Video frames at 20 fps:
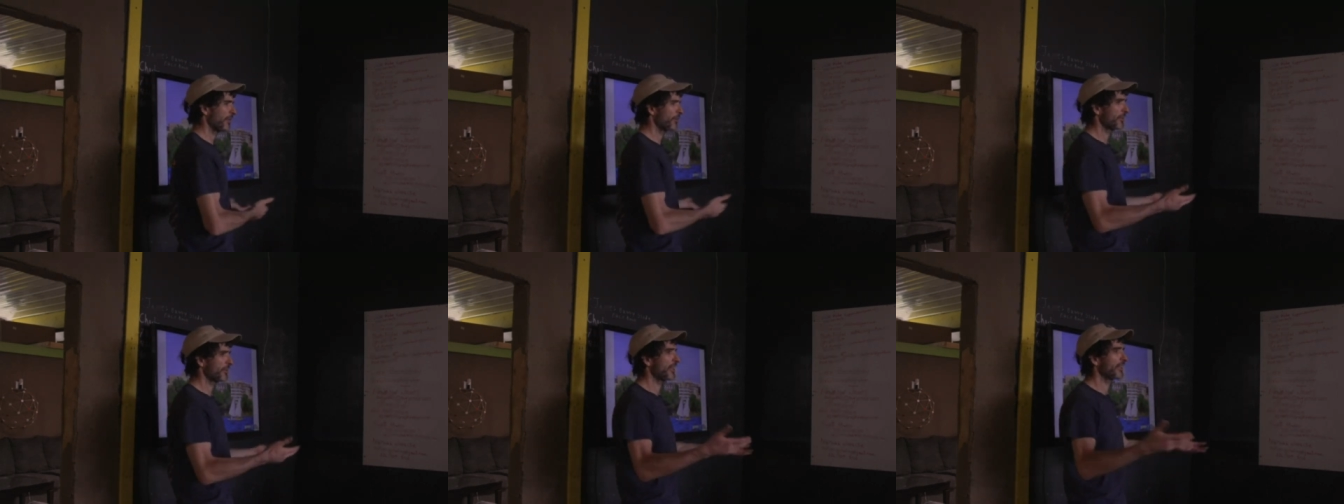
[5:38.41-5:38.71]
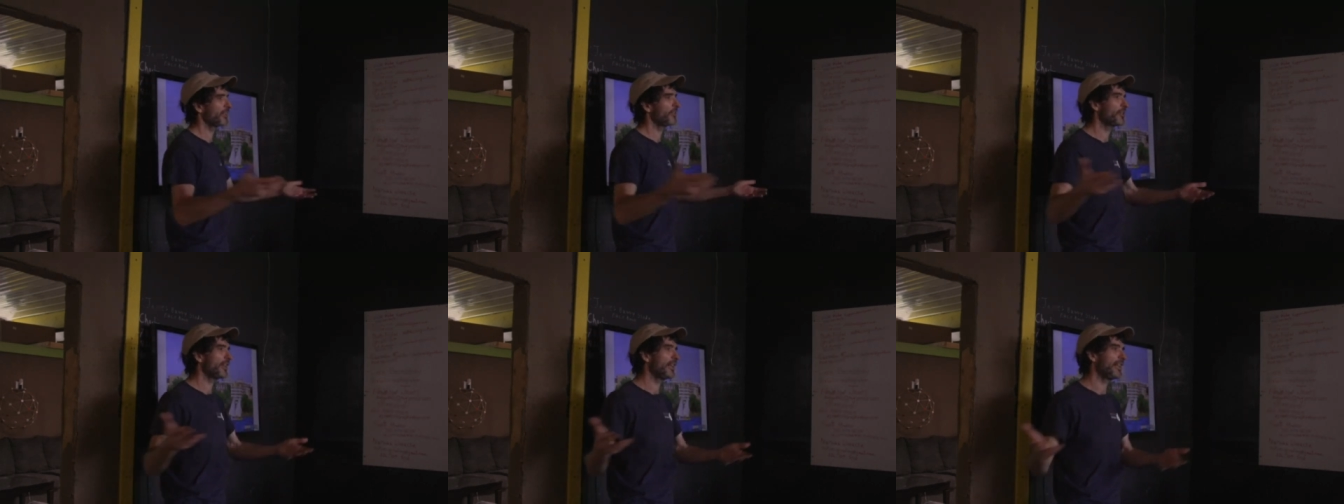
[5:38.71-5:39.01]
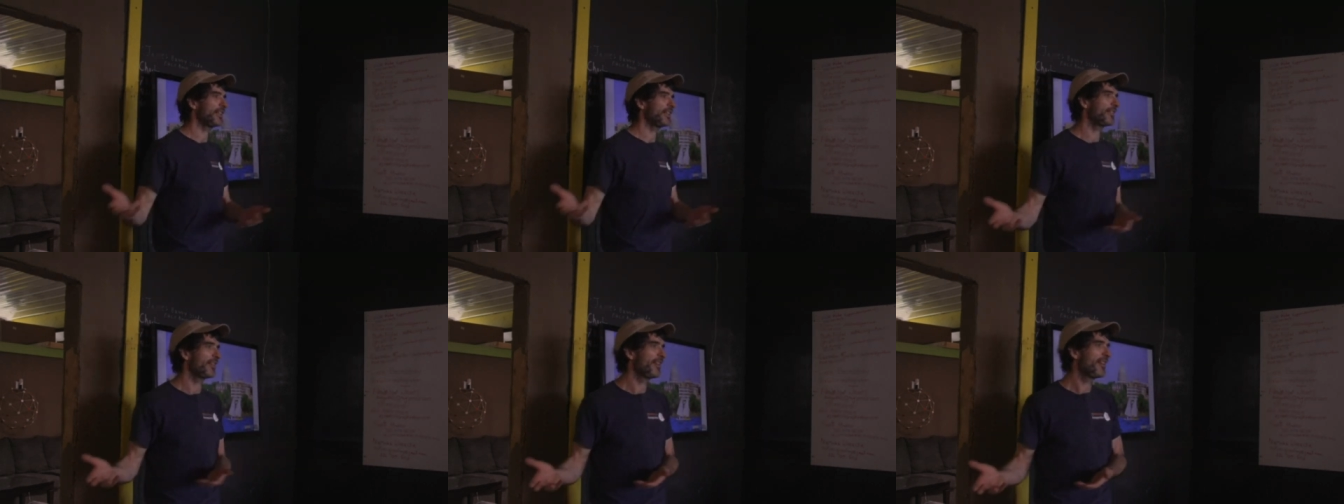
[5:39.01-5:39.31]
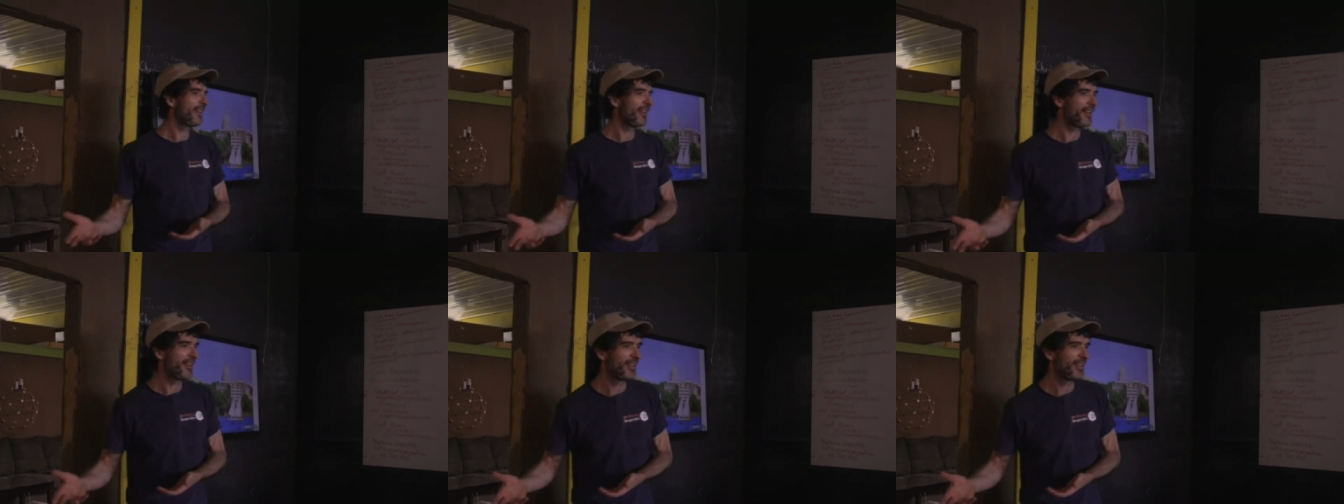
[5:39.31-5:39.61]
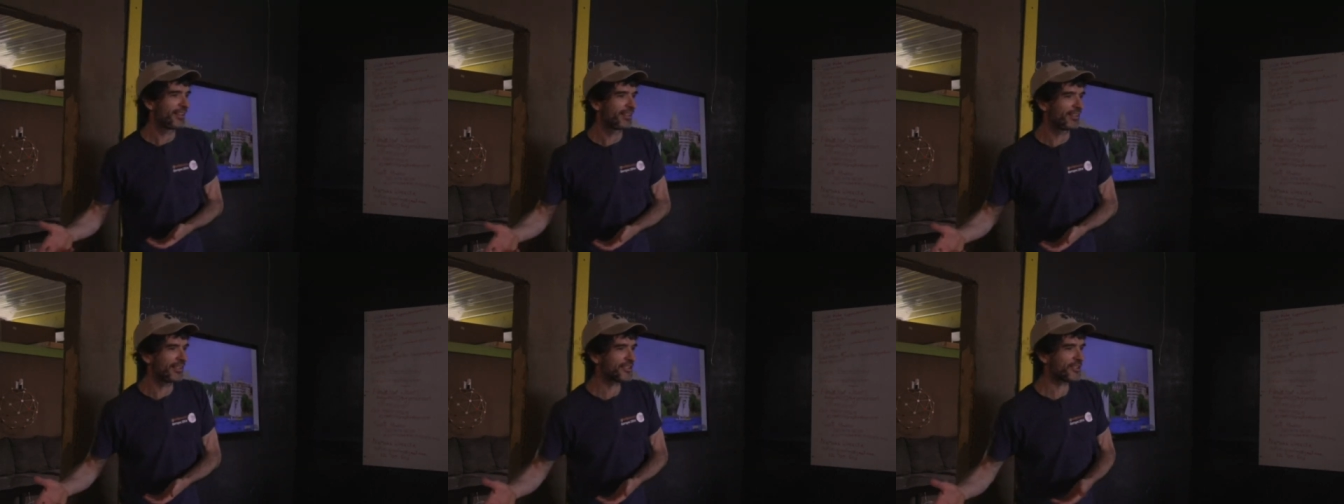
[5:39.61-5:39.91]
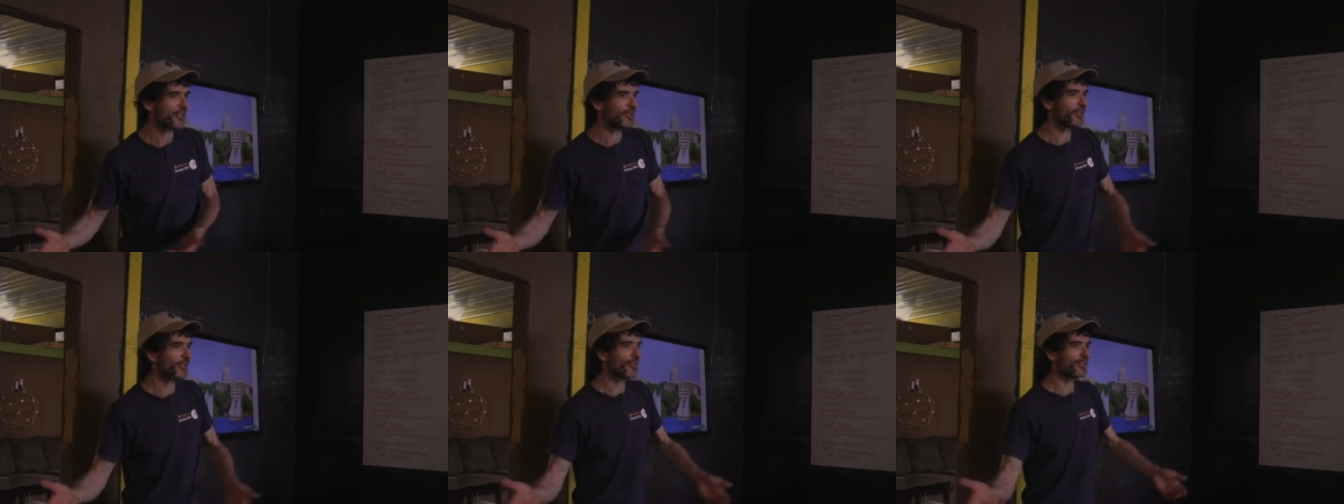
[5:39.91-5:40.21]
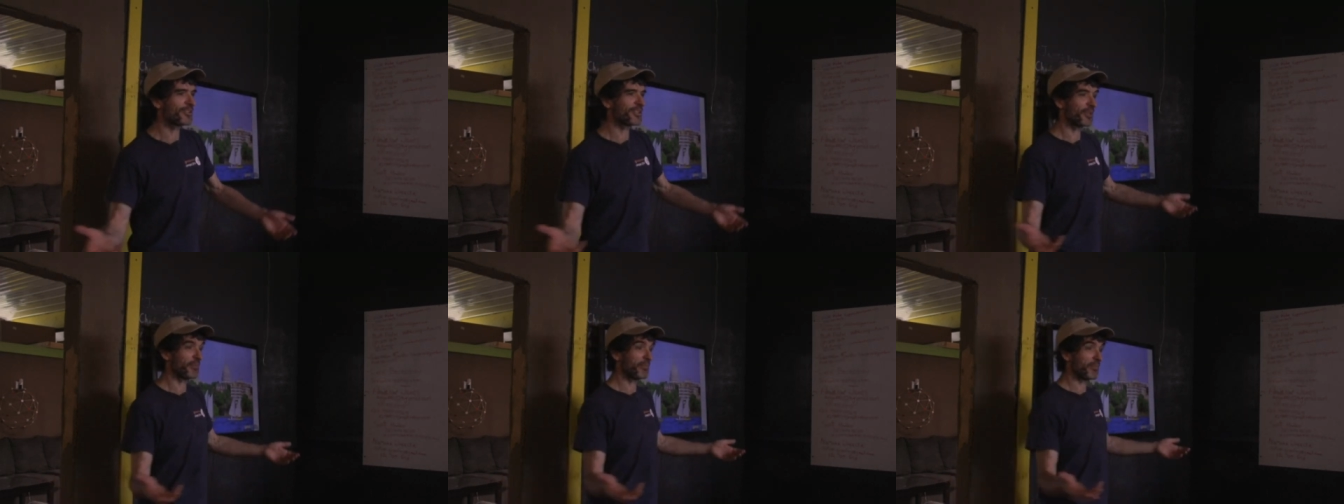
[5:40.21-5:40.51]
I was like, okay, let's
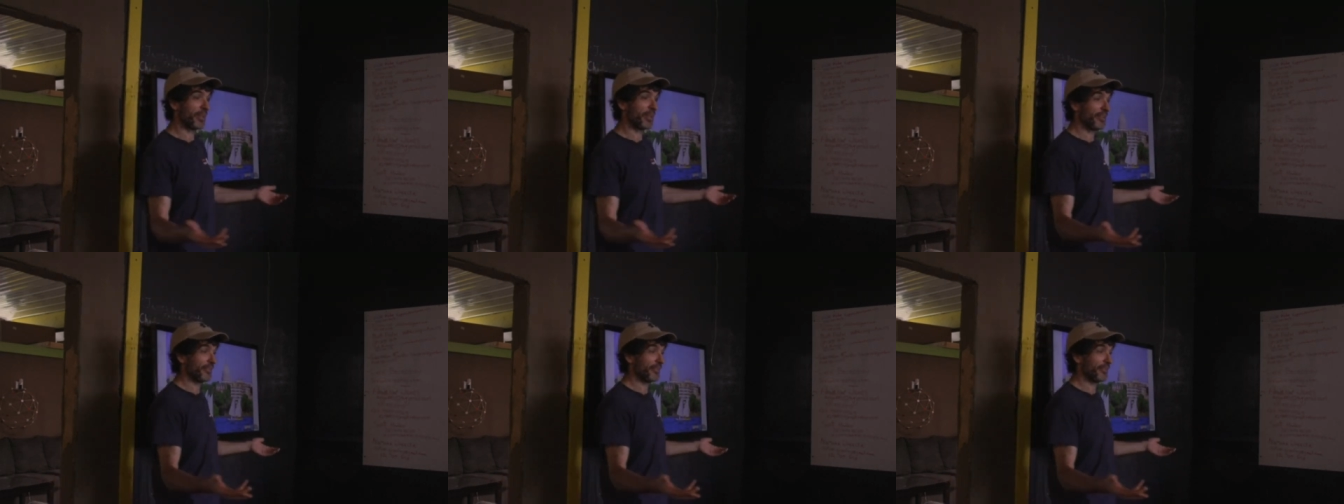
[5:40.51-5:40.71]
learn some